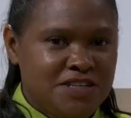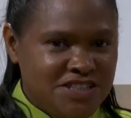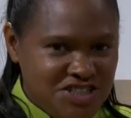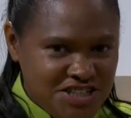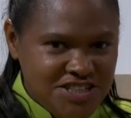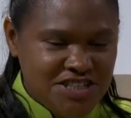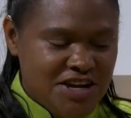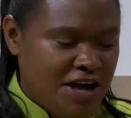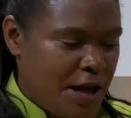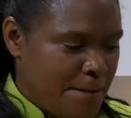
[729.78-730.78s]
with a
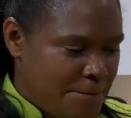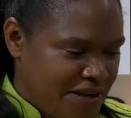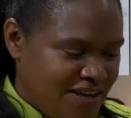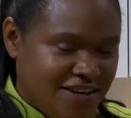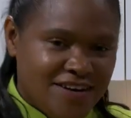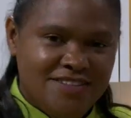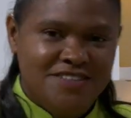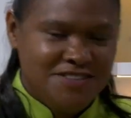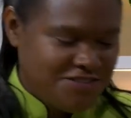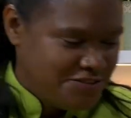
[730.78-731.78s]
ginger and
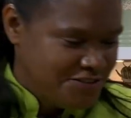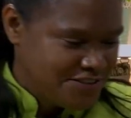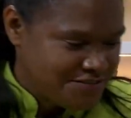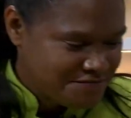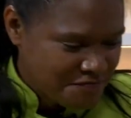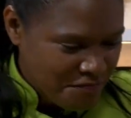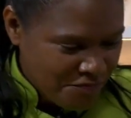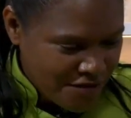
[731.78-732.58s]
peanut sauce.